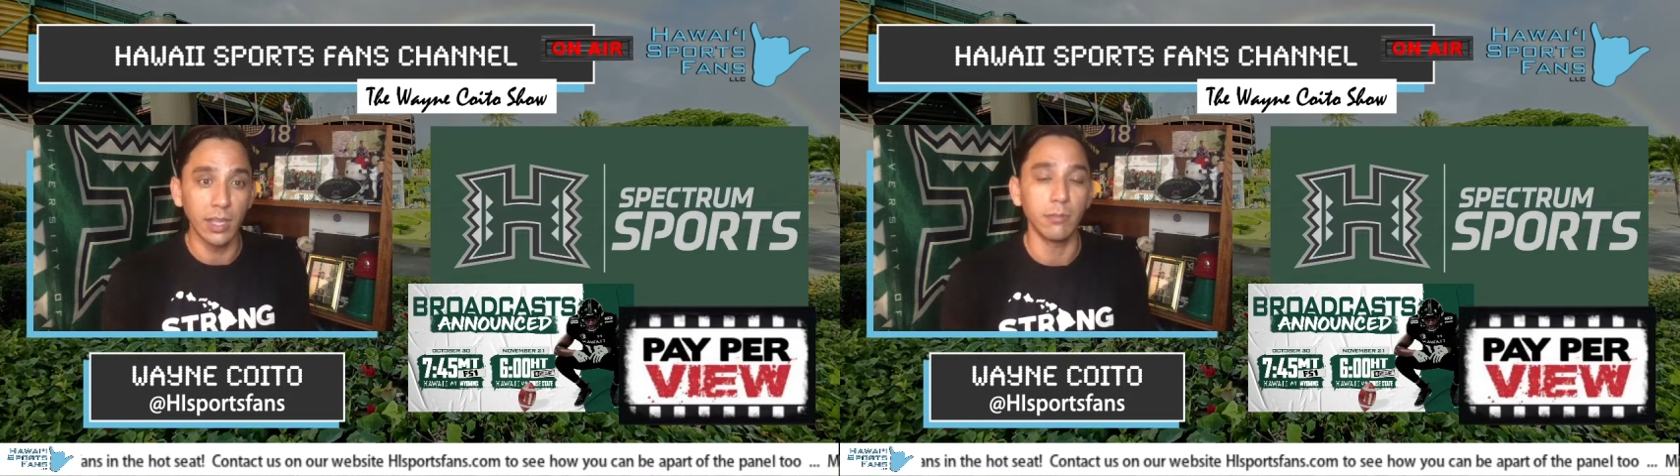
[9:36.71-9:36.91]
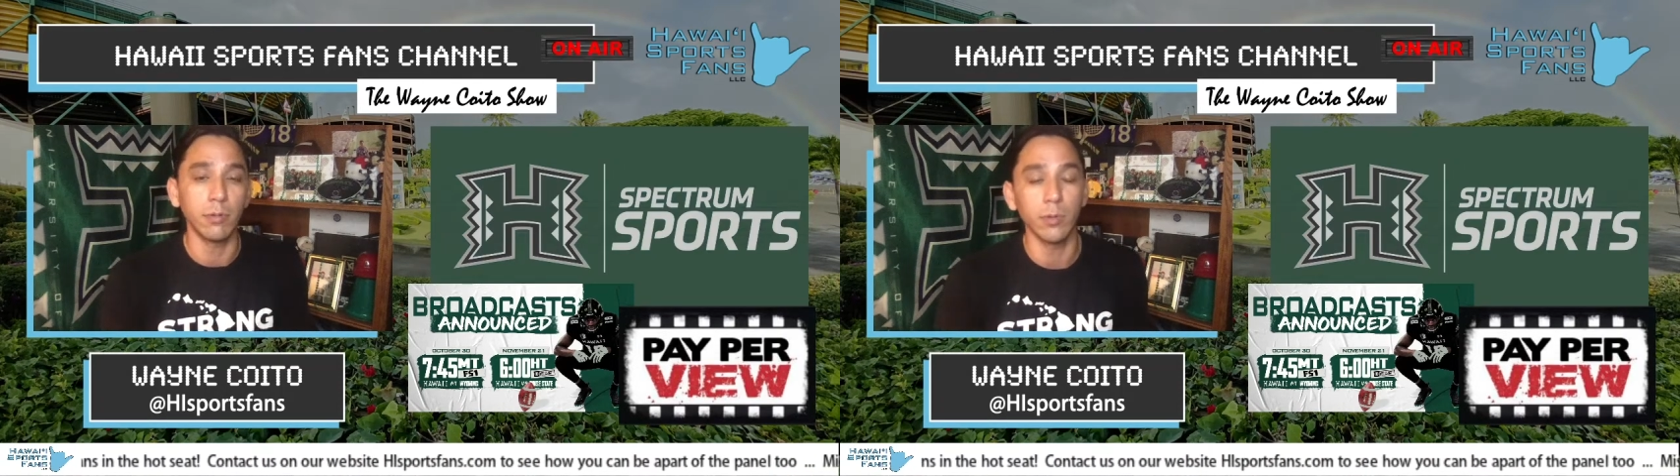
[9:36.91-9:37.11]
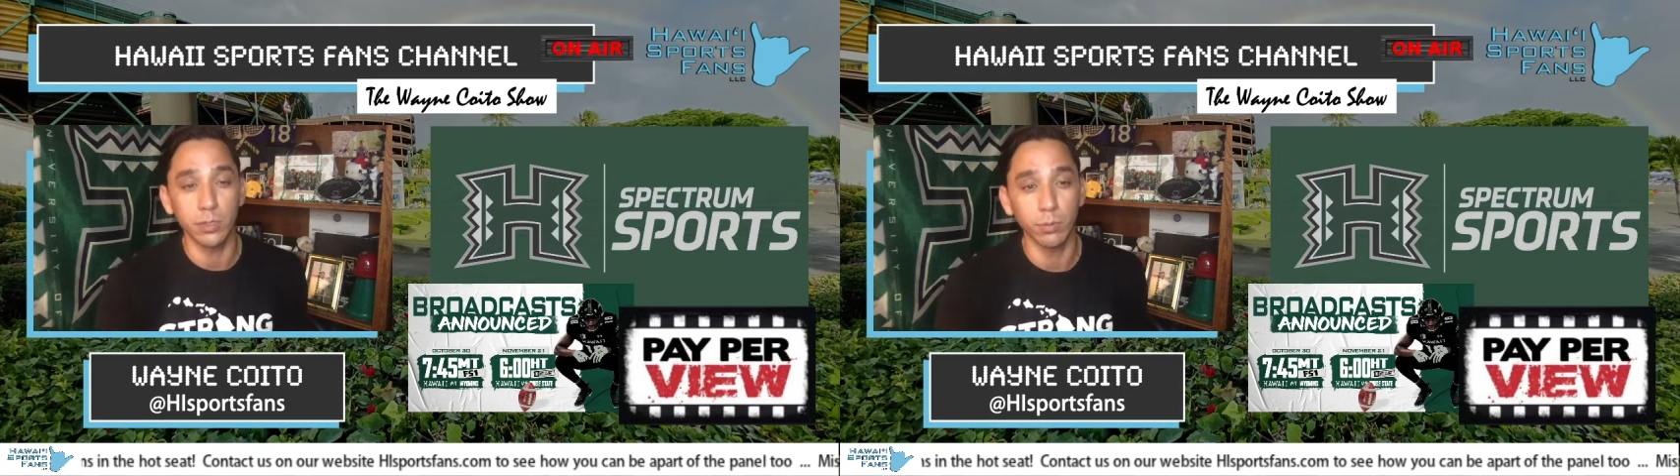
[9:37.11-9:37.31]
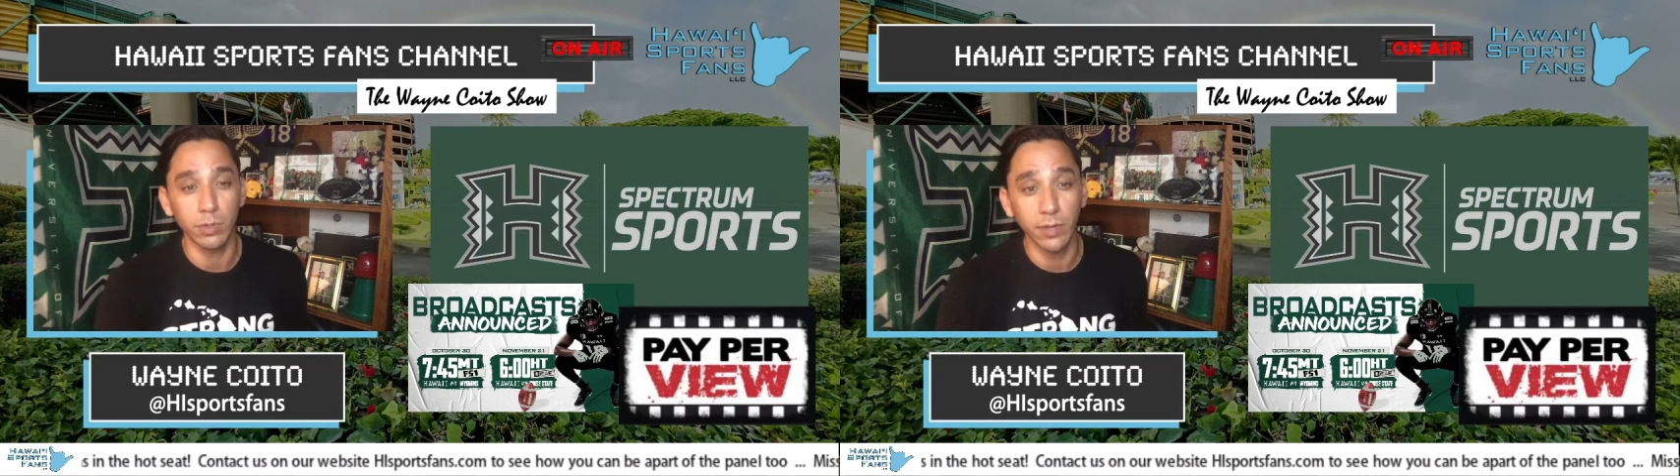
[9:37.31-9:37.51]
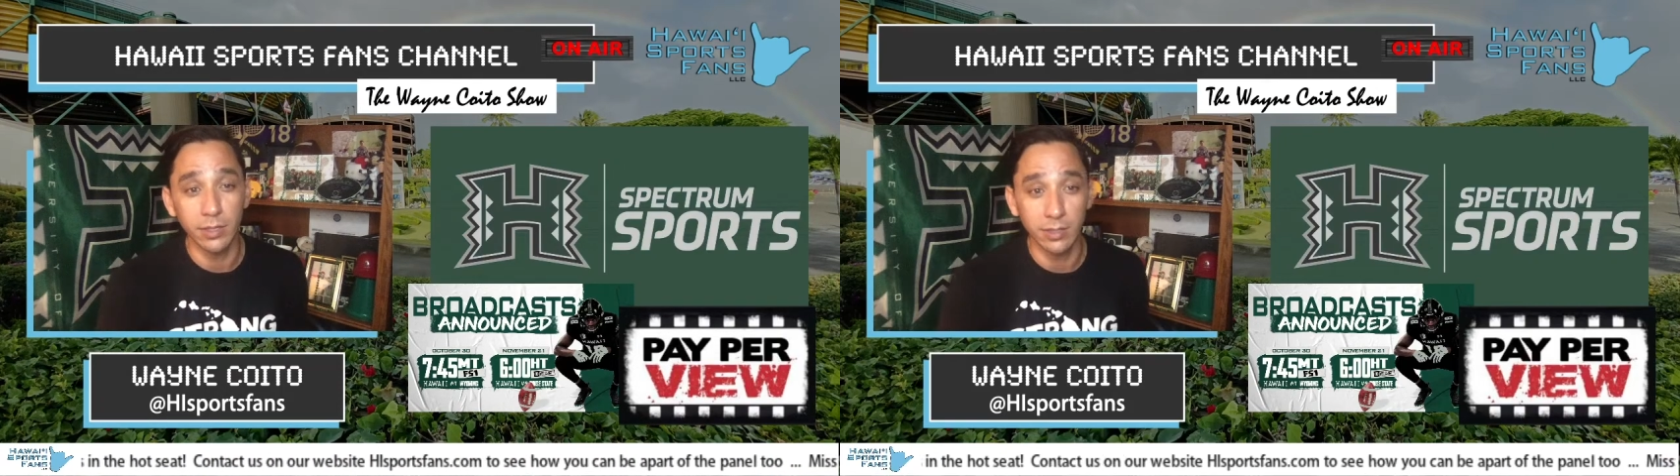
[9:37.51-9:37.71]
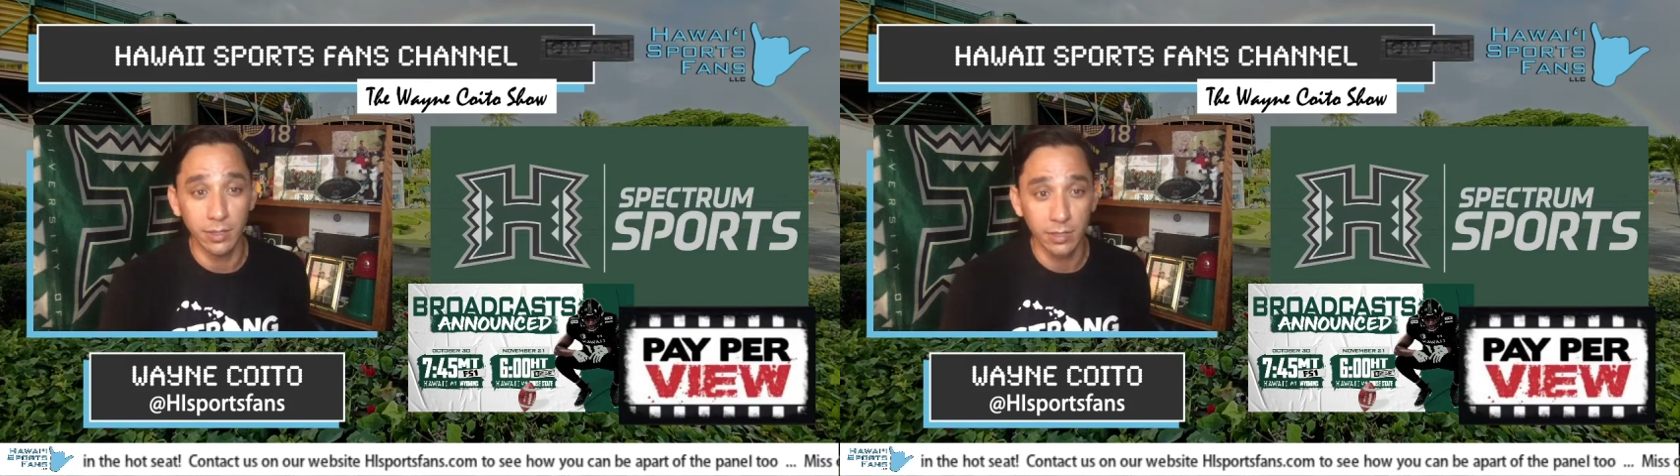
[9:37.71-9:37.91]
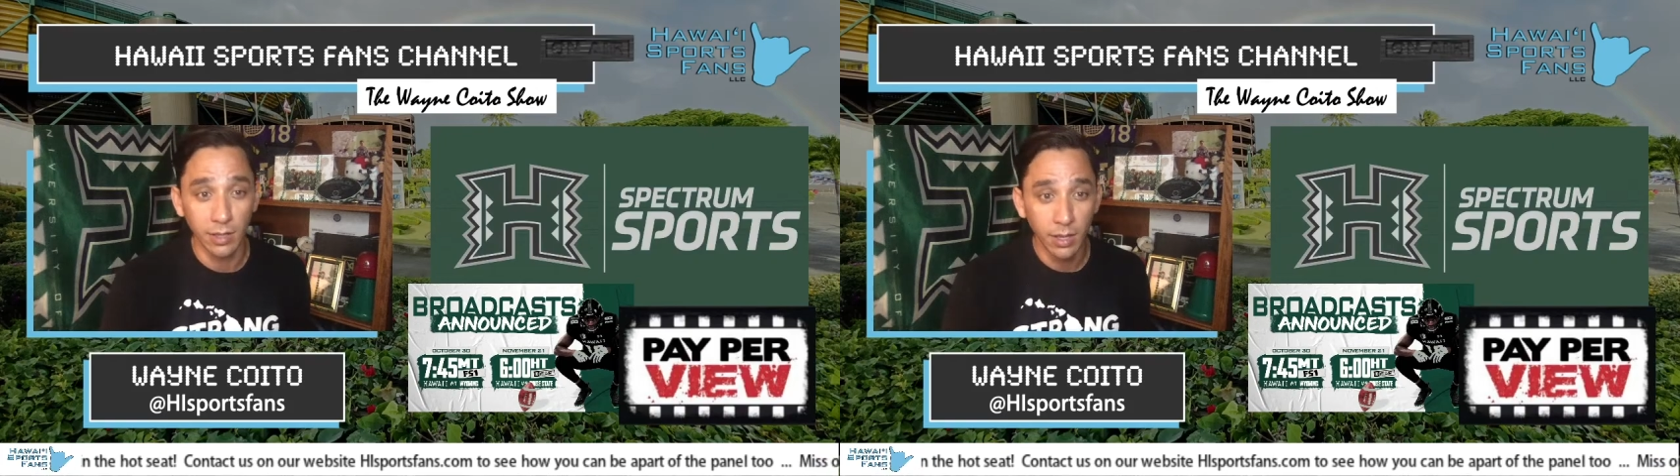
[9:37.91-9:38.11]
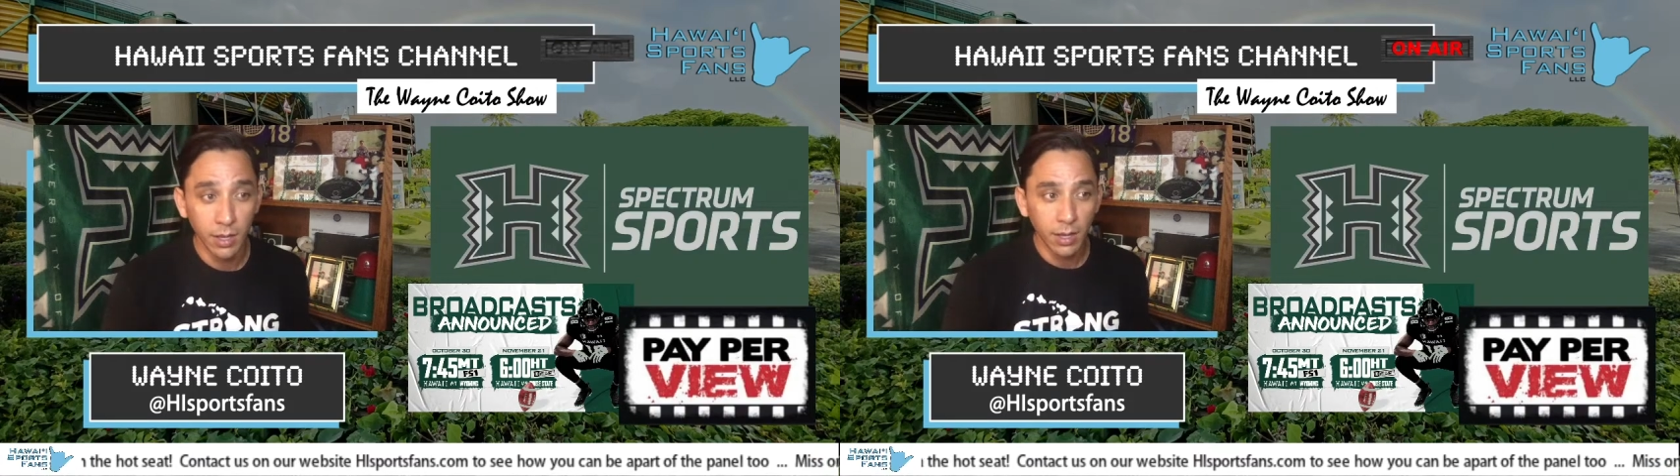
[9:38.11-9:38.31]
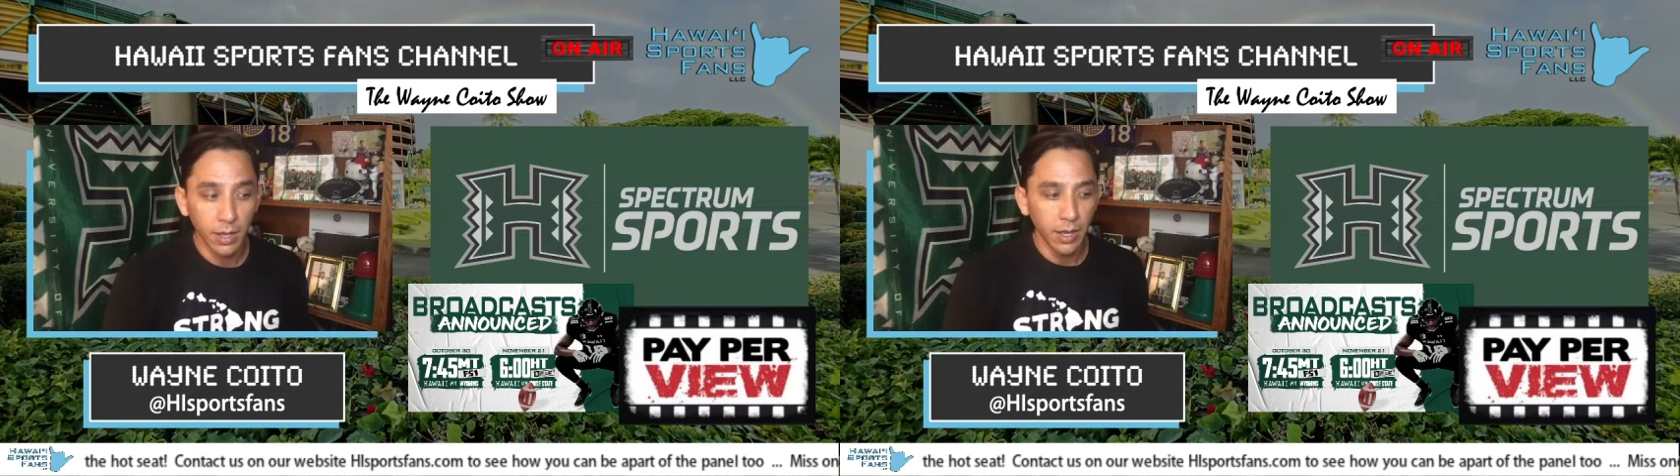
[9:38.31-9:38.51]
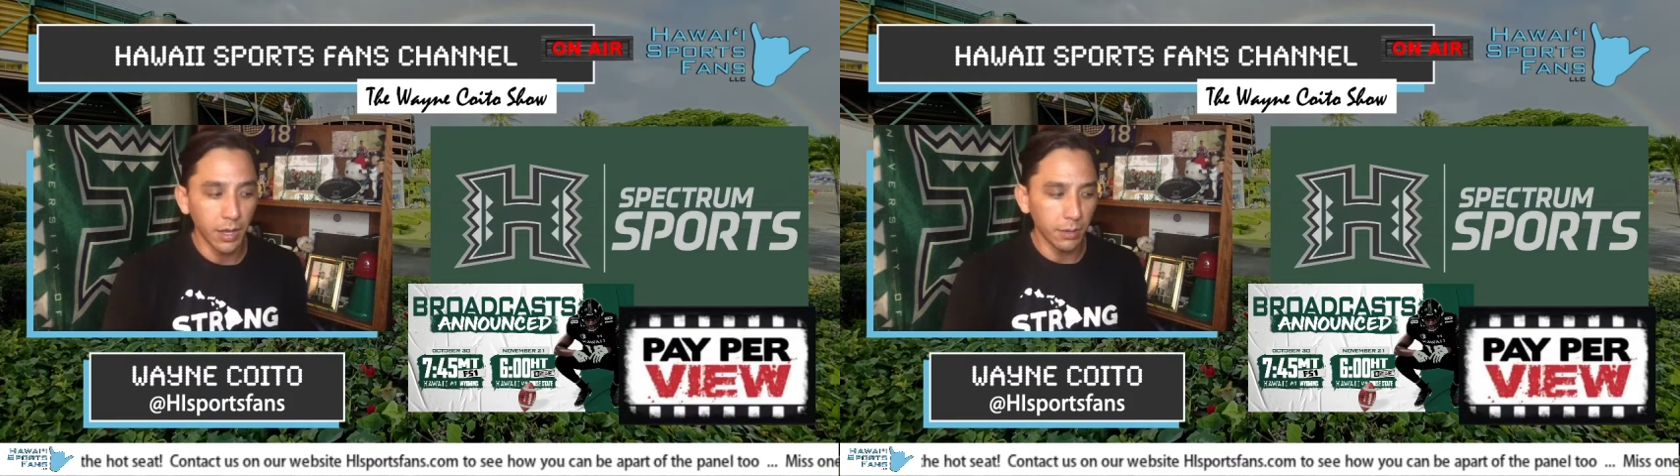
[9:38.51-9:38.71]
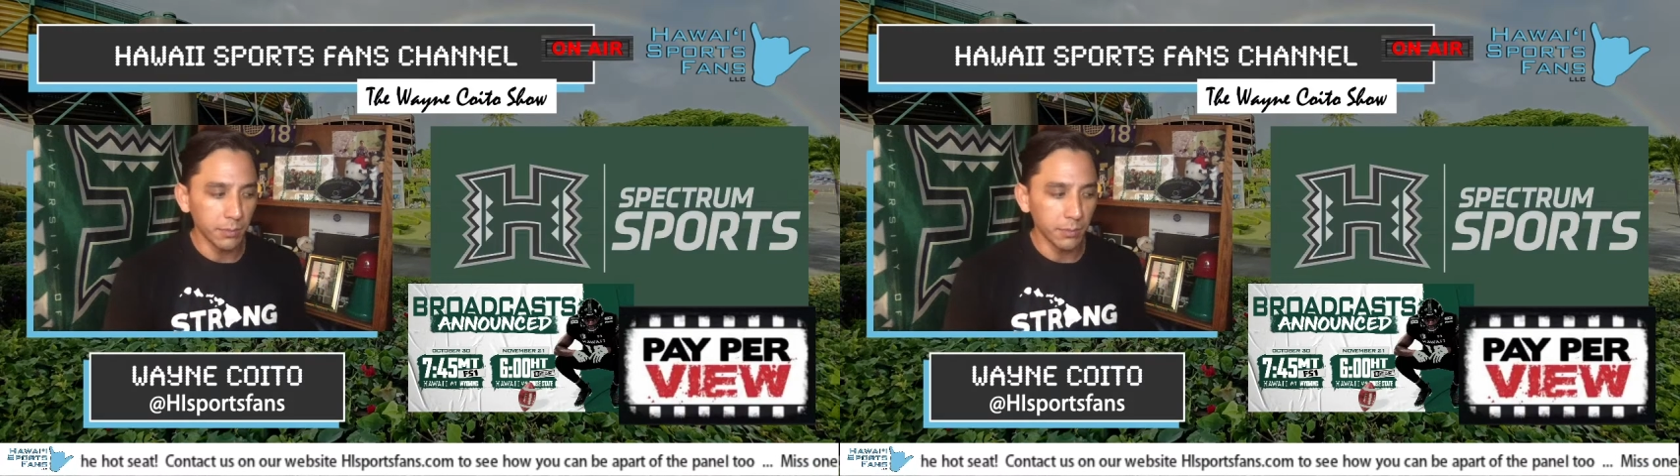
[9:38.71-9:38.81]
Hawaii sports fans, and